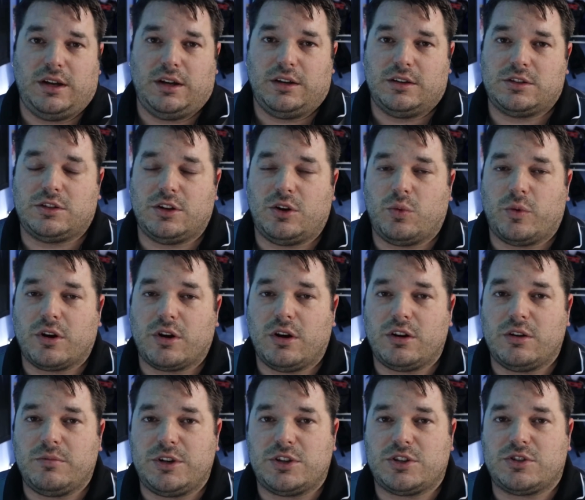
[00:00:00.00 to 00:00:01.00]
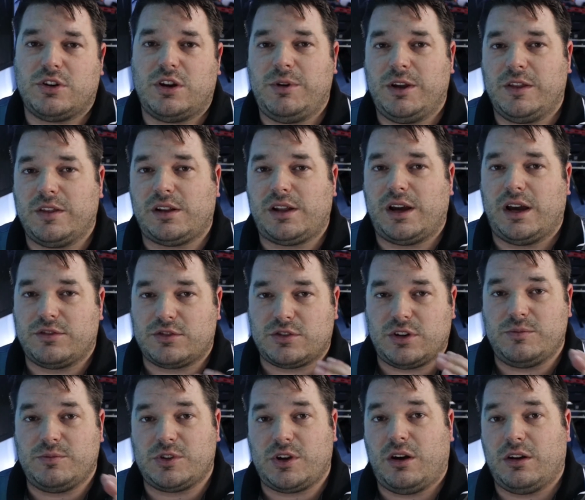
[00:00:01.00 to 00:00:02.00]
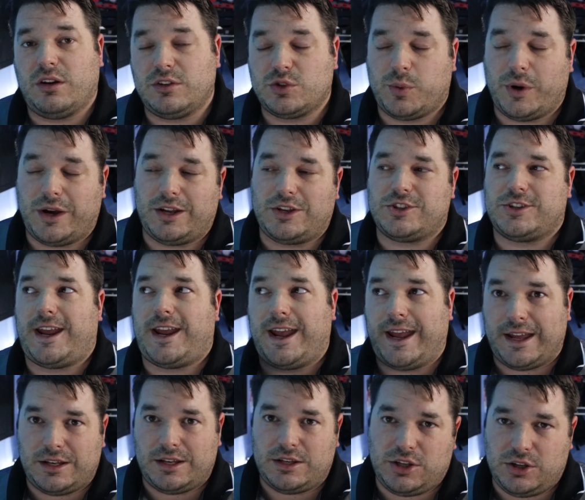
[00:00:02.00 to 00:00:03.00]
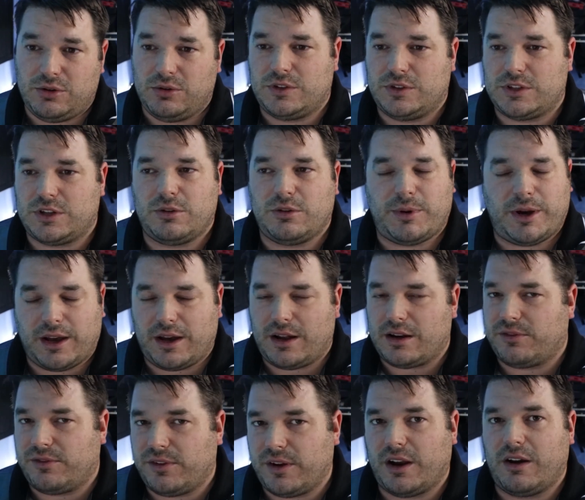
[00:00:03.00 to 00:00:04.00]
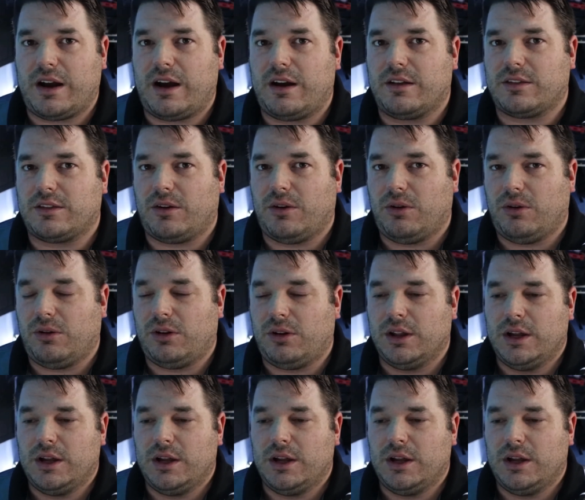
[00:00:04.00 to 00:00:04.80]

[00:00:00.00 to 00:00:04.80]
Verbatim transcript: So we're going to be streaming the live streams on Twitch and YouTube. I got to figure out the whole